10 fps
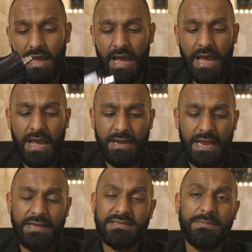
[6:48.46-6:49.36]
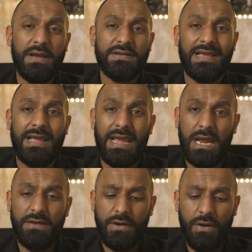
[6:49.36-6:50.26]
and it smells a
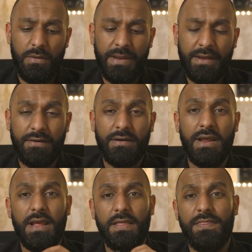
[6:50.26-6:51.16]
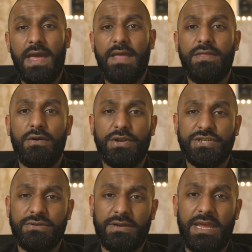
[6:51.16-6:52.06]
hell of a lot better than the
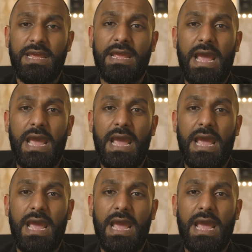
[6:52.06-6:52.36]
original K.